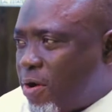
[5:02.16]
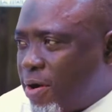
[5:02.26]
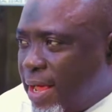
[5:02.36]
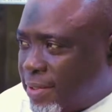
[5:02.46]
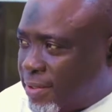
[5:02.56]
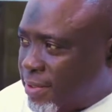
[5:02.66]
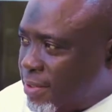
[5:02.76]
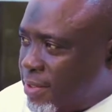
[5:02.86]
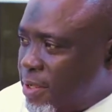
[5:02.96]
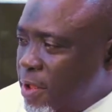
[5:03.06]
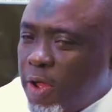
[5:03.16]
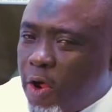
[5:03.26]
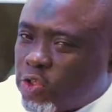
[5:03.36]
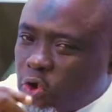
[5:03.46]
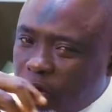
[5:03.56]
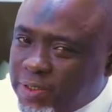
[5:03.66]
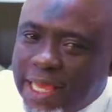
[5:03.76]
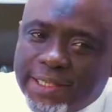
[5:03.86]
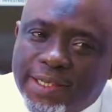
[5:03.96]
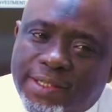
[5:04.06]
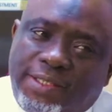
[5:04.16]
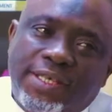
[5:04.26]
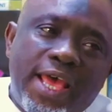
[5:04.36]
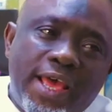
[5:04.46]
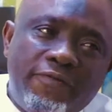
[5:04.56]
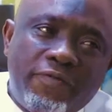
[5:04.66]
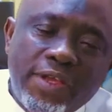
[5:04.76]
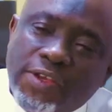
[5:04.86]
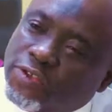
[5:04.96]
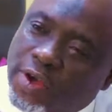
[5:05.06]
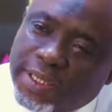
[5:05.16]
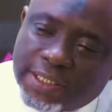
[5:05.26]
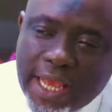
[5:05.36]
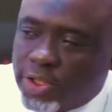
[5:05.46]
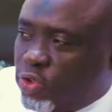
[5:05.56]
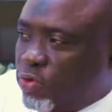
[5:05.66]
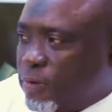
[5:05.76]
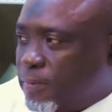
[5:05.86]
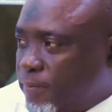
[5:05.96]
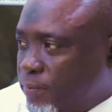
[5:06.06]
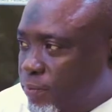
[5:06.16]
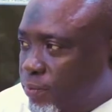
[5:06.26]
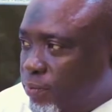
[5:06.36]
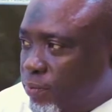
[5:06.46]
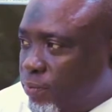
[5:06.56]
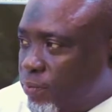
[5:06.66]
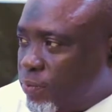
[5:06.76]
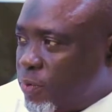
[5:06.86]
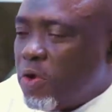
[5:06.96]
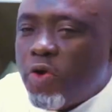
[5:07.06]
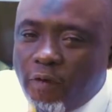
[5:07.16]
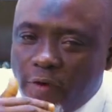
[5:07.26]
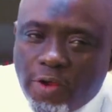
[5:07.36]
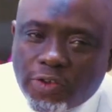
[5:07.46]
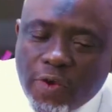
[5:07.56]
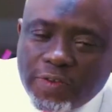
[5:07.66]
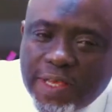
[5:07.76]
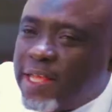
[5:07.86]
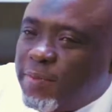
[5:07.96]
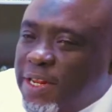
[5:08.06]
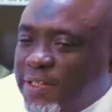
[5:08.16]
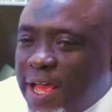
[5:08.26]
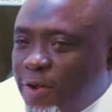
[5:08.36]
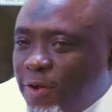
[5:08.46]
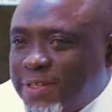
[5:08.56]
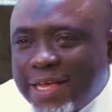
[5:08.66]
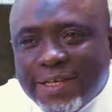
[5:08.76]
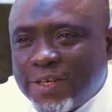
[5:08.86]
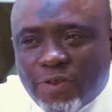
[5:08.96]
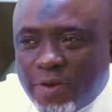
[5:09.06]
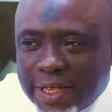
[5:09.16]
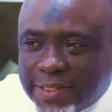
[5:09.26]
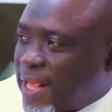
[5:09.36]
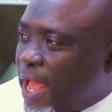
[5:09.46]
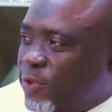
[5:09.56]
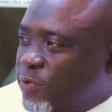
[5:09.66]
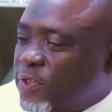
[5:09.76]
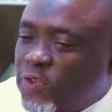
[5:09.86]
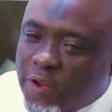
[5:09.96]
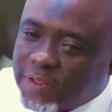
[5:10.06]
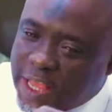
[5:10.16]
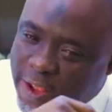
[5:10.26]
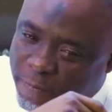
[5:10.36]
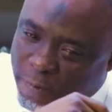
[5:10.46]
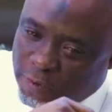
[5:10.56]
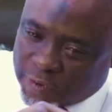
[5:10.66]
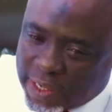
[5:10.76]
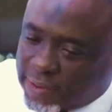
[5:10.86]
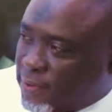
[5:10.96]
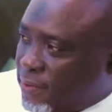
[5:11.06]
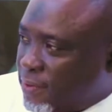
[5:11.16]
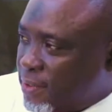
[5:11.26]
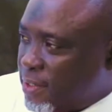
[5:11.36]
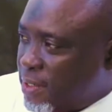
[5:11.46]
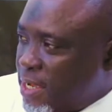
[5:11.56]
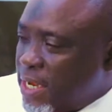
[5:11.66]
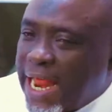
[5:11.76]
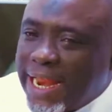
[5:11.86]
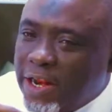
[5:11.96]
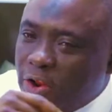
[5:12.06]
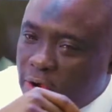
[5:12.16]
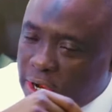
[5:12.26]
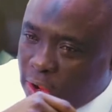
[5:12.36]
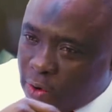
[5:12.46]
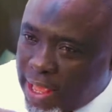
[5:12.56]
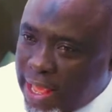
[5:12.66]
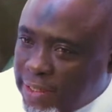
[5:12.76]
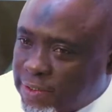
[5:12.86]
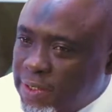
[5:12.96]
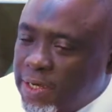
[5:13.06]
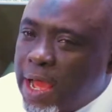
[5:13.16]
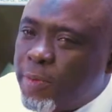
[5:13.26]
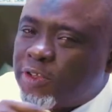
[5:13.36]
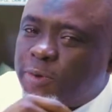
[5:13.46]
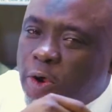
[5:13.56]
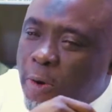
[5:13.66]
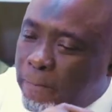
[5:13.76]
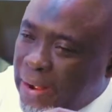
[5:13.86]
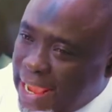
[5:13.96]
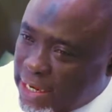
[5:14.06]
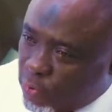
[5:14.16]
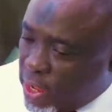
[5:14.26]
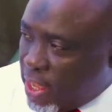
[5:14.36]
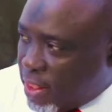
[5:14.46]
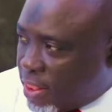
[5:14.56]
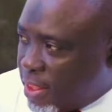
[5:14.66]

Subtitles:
correct. Because consent itself is not a title. Governor's consent, minister consent is not a title. It's just a process that the law requires that must be complied with